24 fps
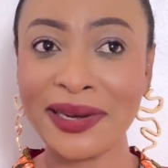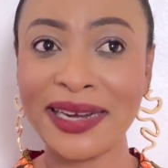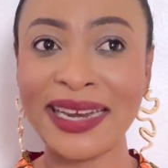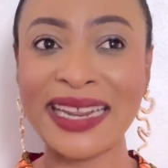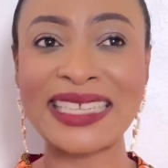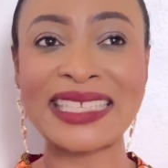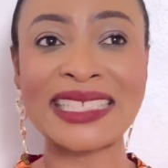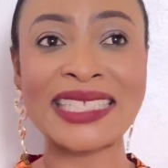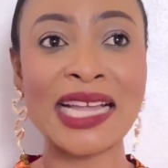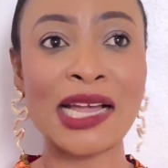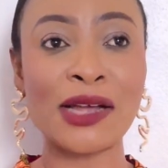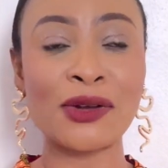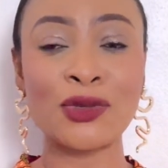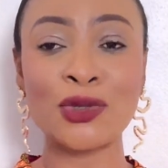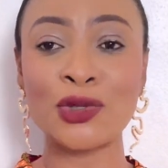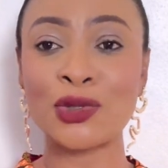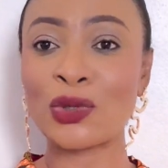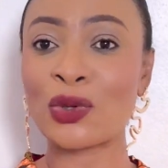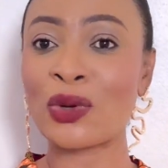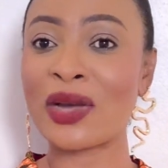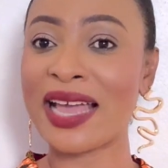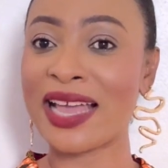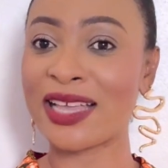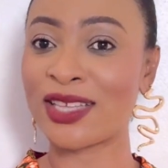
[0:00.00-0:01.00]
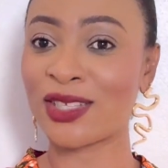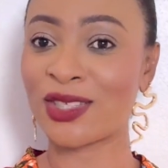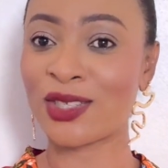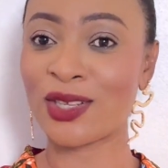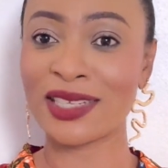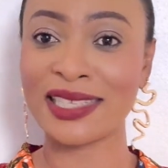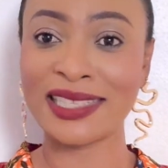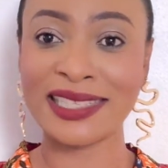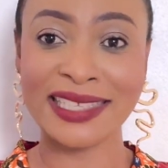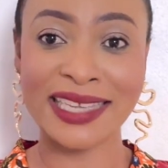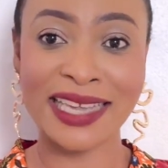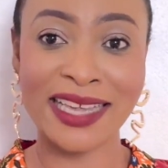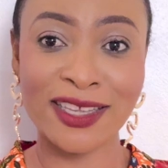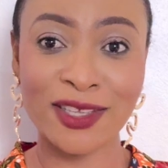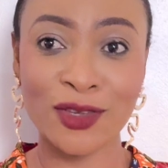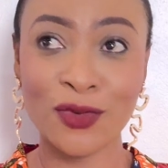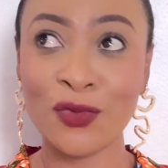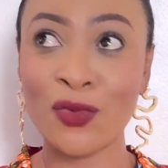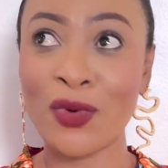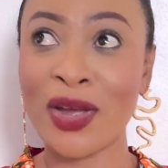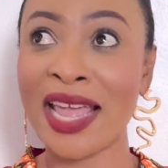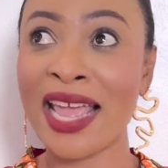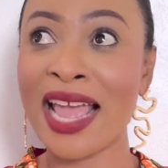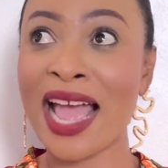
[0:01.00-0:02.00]
They sound so exotic,
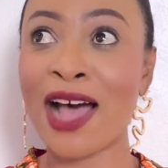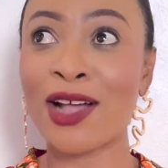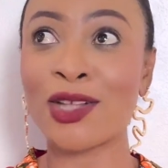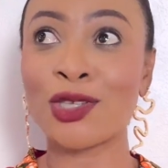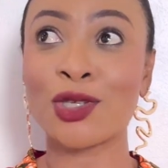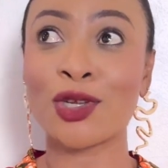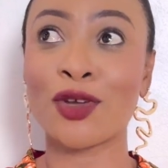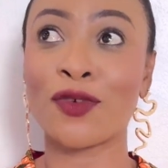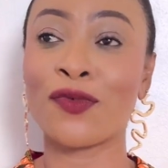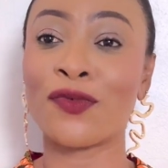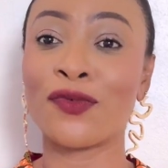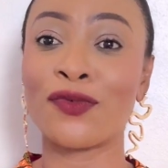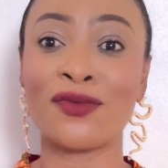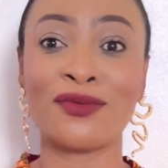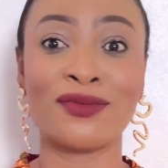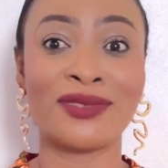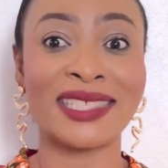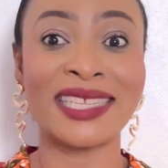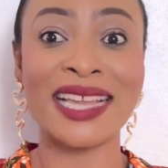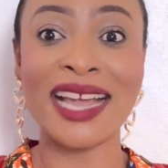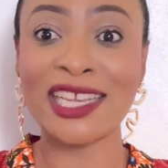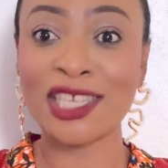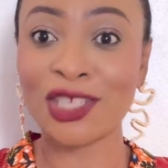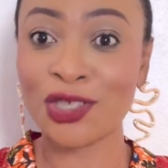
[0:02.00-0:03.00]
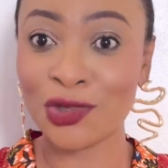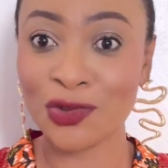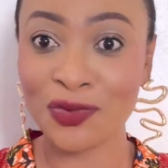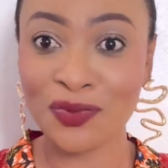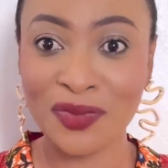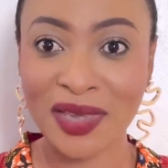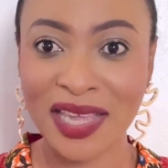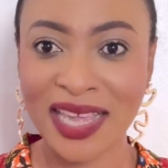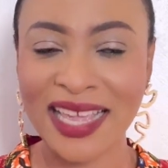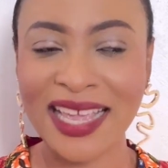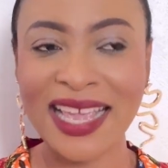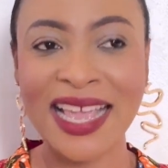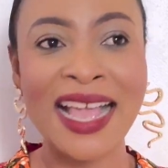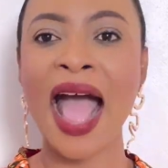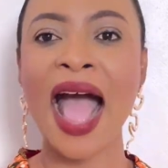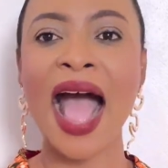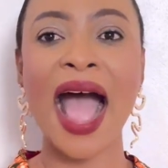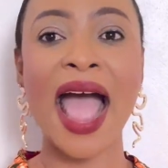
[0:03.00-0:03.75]
way out of touch to me.